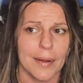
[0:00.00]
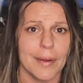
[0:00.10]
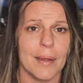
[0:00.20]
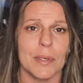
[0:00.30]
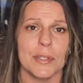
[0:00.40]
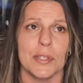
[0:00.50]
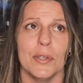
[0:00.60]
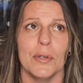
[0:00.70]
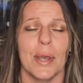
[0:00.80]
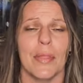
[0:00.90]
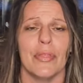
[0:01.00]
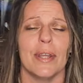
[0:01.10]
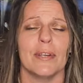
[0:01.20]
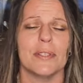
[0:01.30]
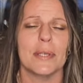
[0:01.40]
Number two,
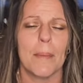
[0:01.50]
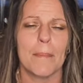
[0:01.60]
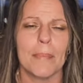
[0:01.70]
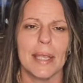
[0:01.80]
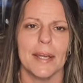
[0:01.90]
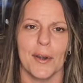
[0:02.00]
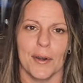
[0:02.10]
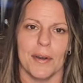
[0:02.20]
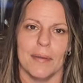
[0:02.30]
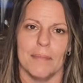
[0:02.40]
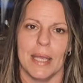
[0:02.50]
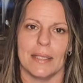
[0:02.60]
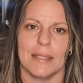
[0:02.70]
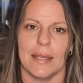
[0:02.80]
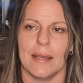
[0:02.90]
their demeanor
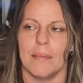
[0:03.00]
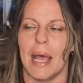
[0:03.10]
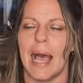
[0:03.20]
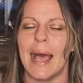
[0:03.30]
makes them